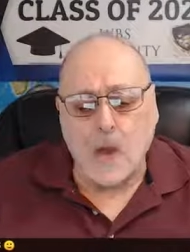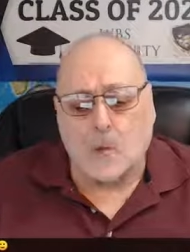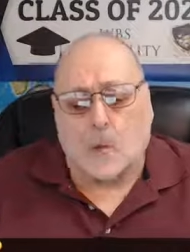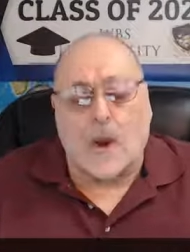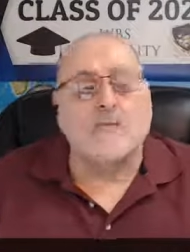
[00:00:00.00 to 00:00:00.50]

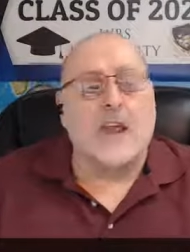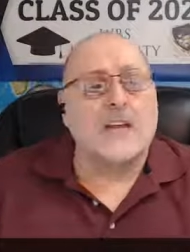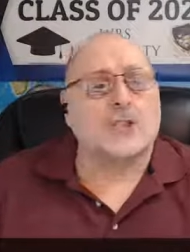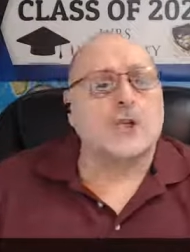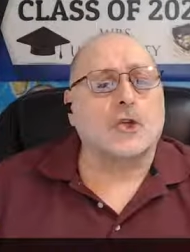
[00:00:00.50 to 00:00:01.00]
Well,
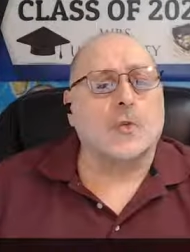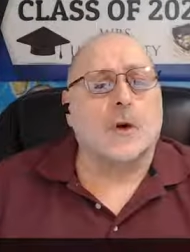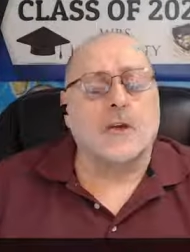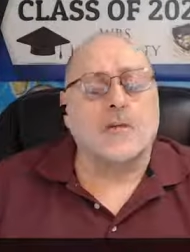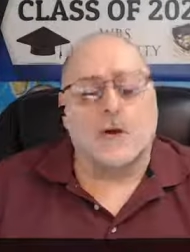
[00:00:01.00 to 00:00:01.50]
Revelation
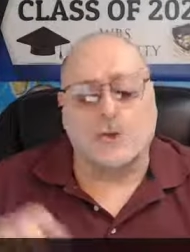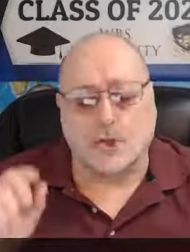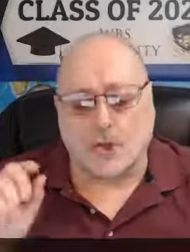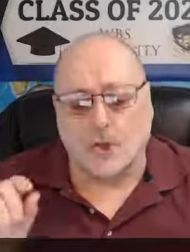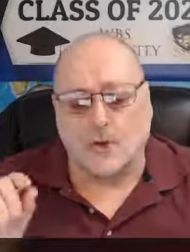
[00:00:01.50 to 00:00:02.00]
20, verse
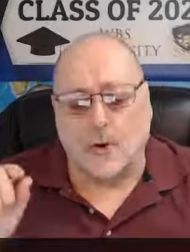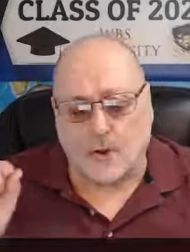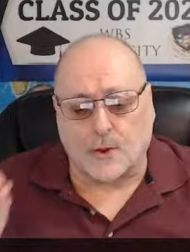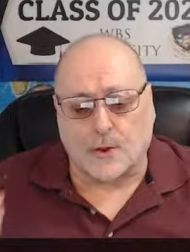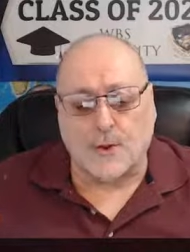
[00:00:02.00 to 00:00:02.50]
2
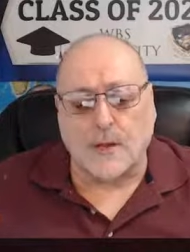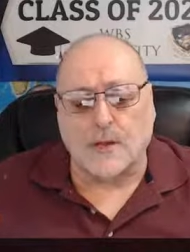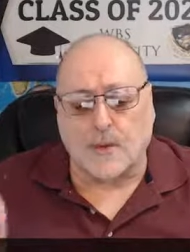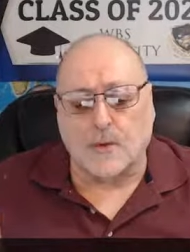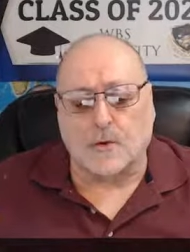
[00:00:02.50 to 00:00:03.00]
and 3
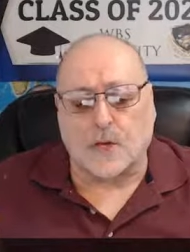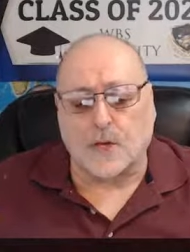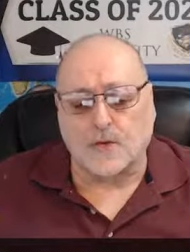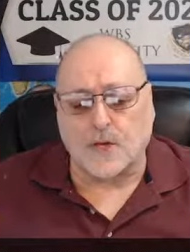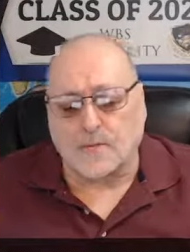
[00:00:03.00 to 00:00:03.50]
in the New
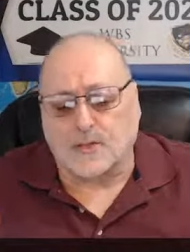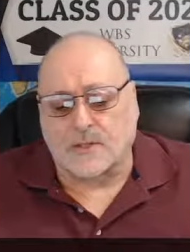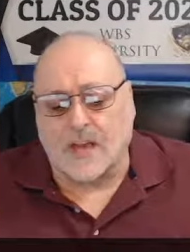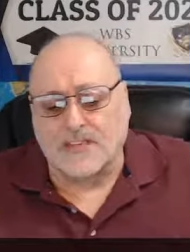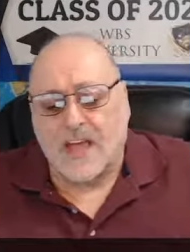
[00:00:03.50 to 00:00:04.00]
King James
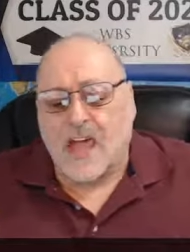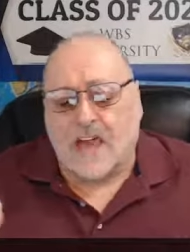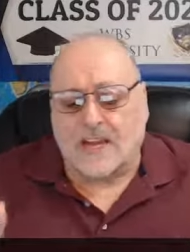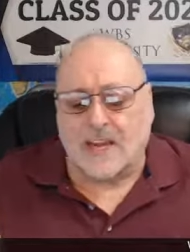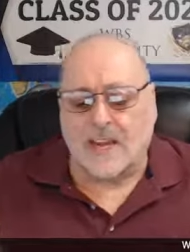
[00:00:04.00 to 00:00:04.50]
says,
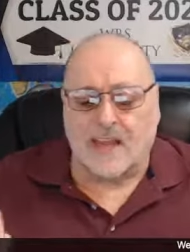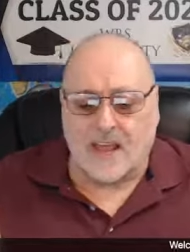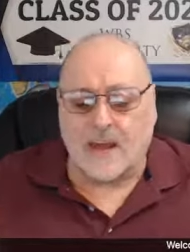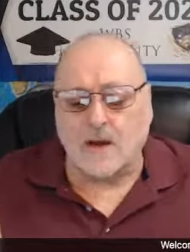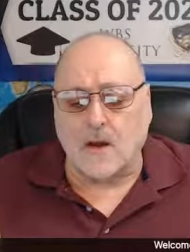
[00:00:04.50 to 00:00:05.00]
And he
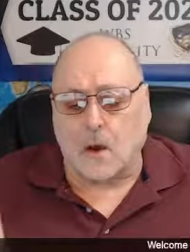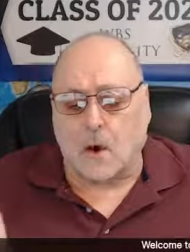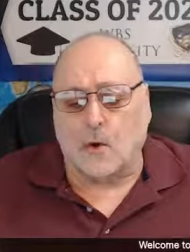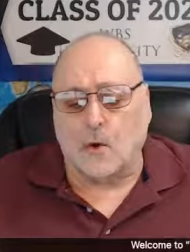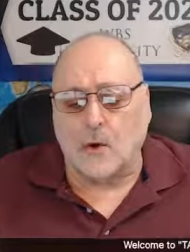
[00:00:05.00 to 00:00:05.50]
laid
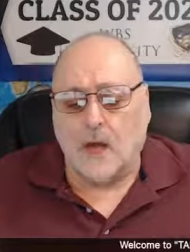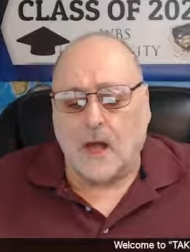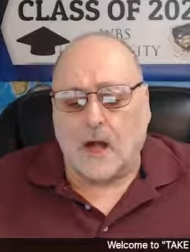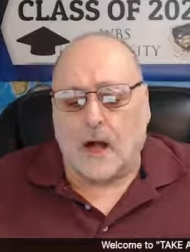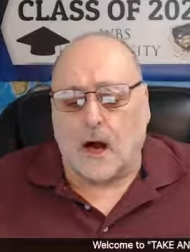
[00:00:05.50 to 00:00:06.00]
hold
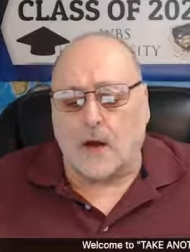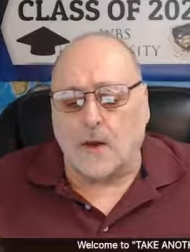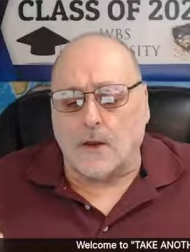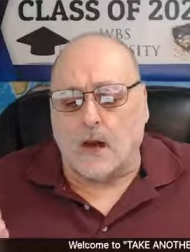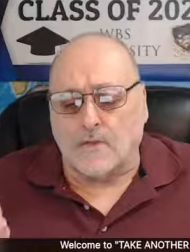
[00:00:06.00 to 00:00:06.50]

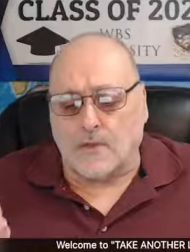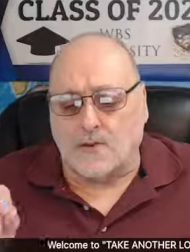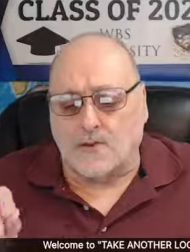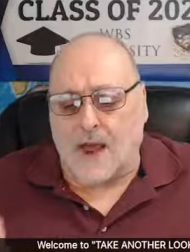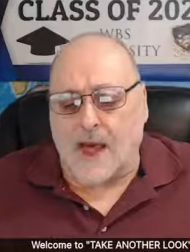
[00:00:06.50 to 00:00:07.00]
on of the
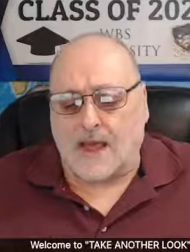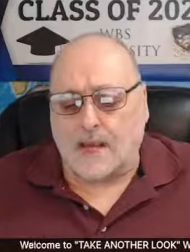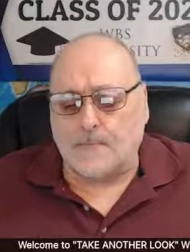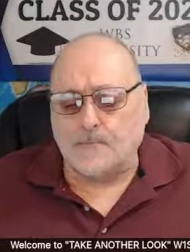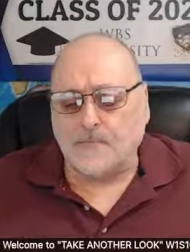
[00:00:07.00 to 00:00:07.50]

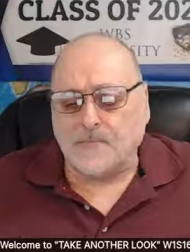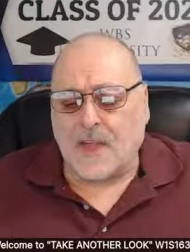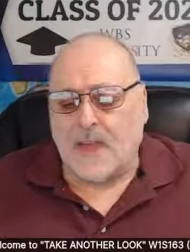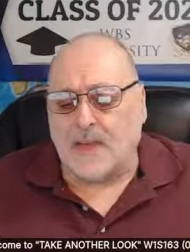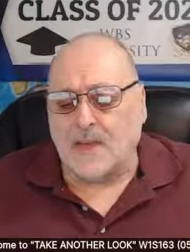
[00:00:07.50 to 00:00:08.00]
dragon,
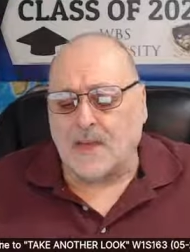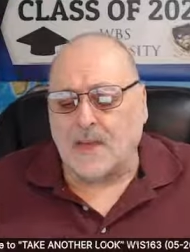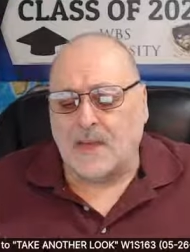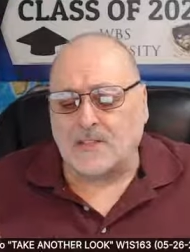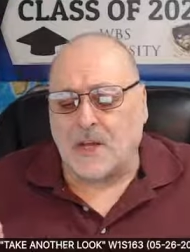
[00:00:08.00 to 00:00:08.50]
and
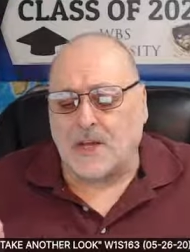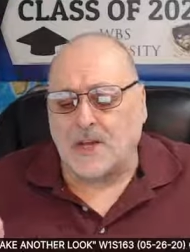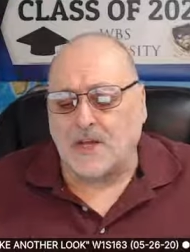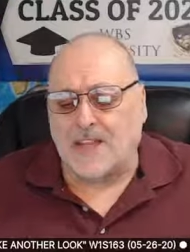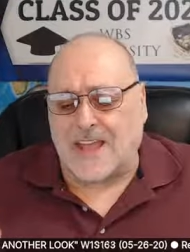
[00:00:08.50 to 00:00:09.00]
uh, said,
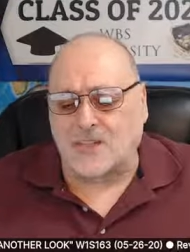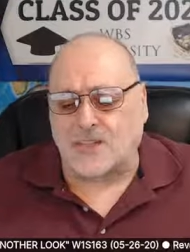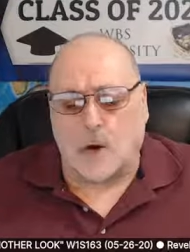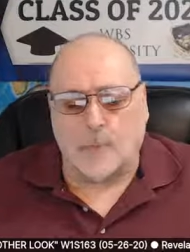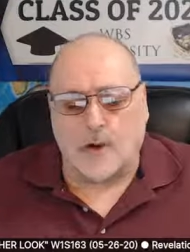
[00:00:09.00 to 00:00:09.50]
"Thus that
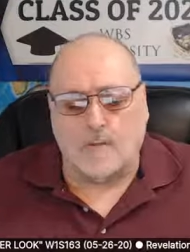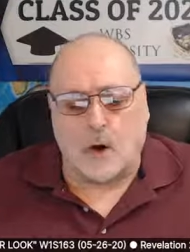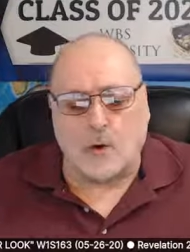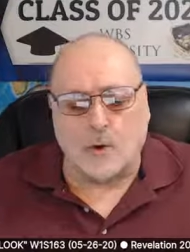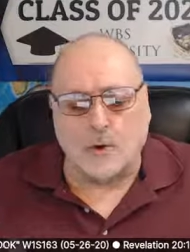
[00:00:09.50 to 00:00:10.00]
serpent of
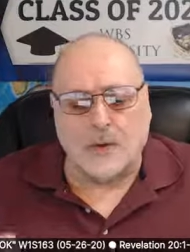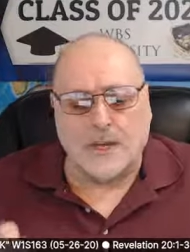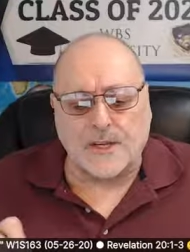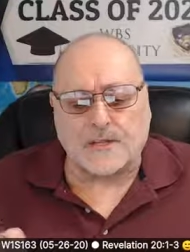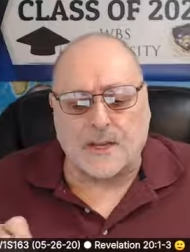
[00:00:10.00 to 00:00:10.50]
old, who
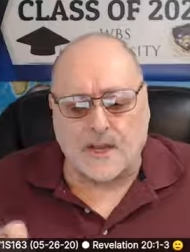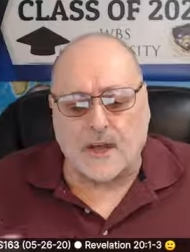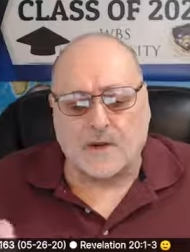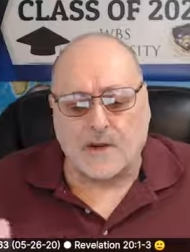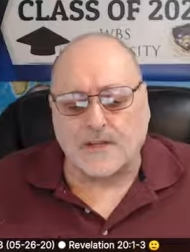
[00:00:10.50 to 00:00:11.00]
is the
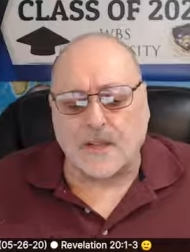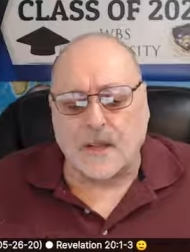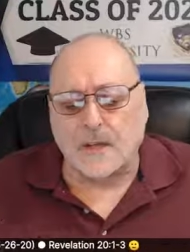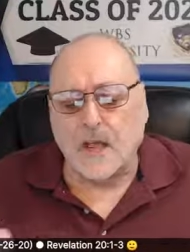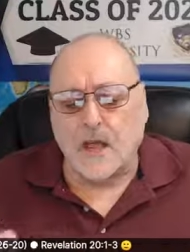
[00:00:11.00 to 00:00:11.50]
devil and
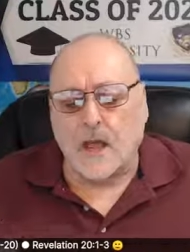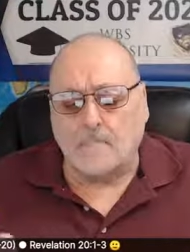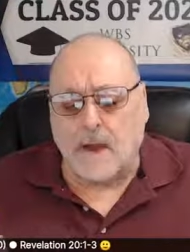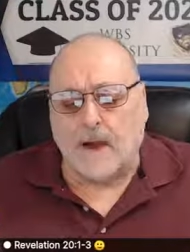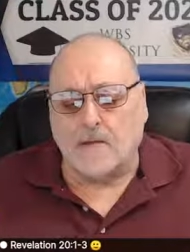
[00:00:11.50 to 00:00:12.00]
Satan,
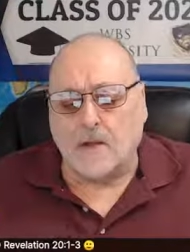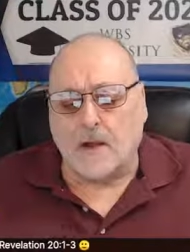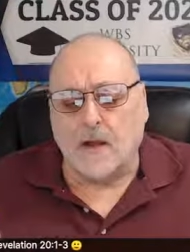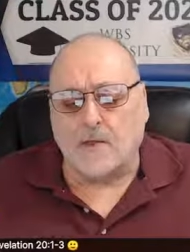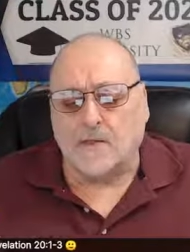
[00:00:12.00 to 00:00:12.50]
and bound
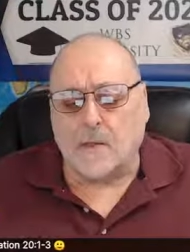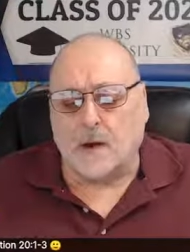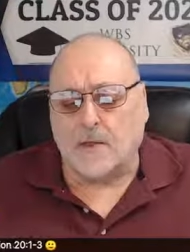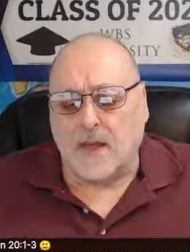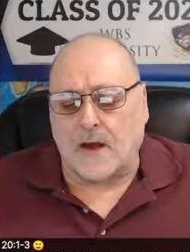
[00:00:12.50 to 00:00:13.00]
him for
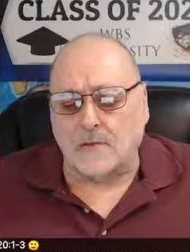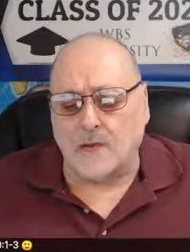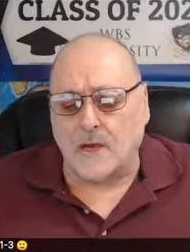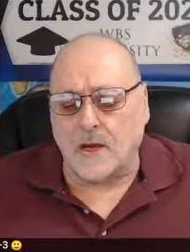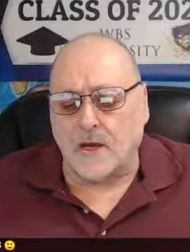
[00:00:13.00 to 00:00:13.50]
a
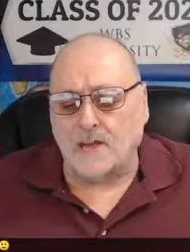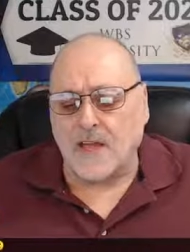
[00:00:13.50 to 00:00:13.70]
thousand years.